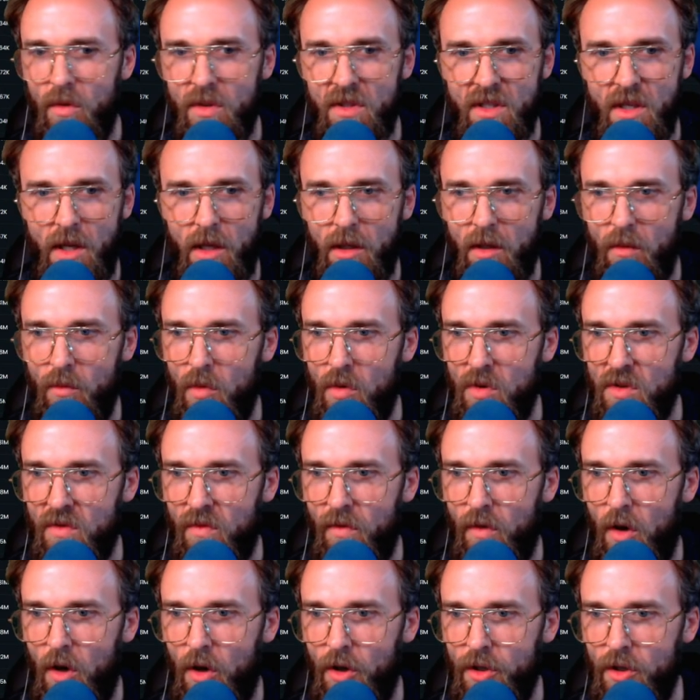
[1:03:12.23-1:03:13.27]
What's got the most
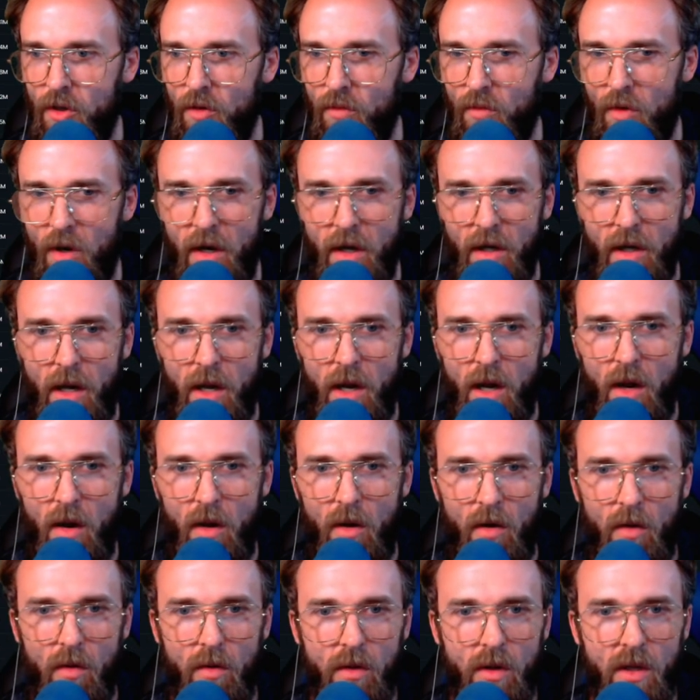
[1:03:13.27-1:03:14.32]
volume right
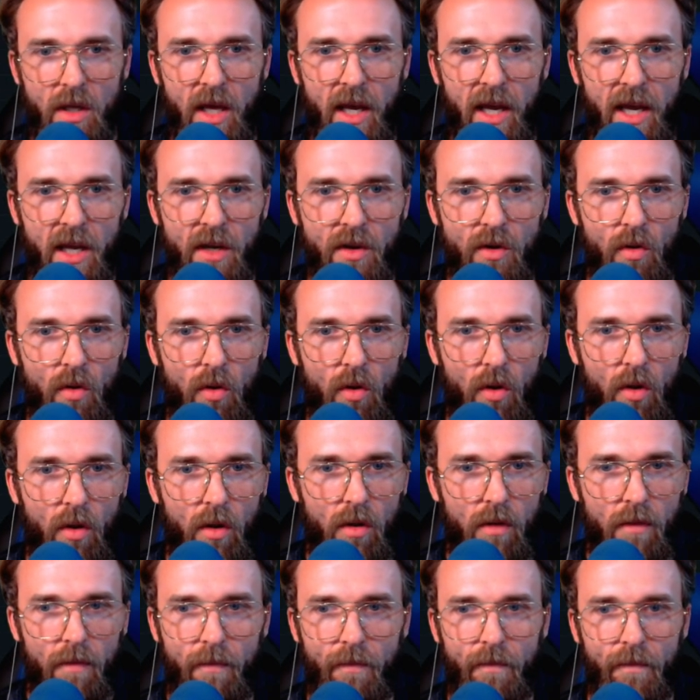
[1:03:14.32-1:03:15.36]
now?
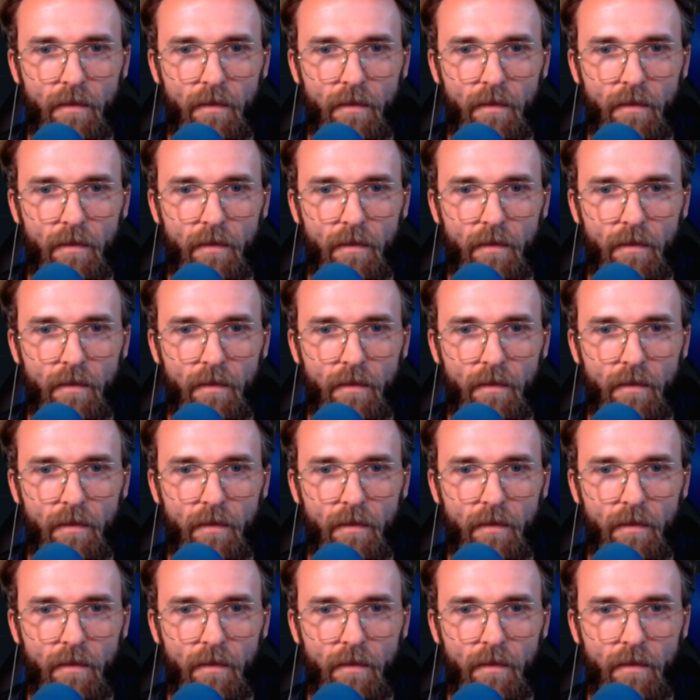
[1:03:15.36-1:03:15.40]
Candle,